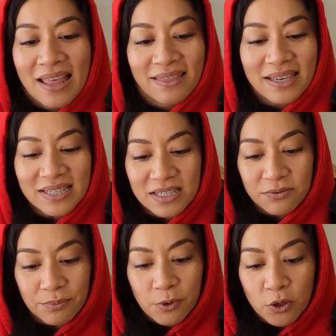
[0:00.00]
This is
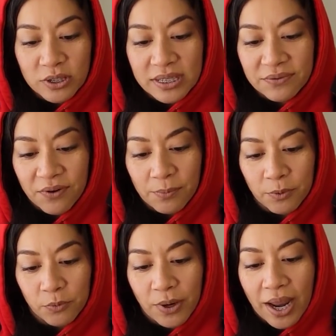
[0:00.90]
from Kohl's. It's
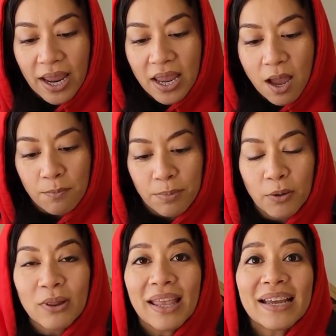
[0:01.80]
from Ray
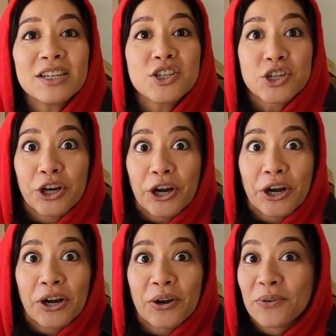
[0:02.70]

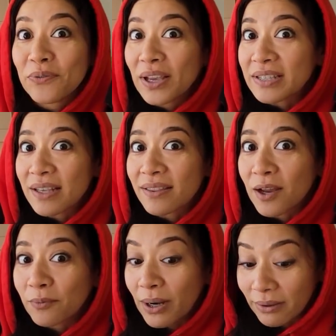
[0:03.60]
Bolanger. Hopefully I said
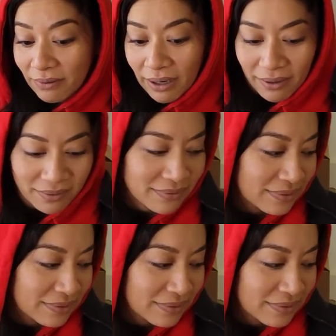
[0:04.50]
that right, Ray.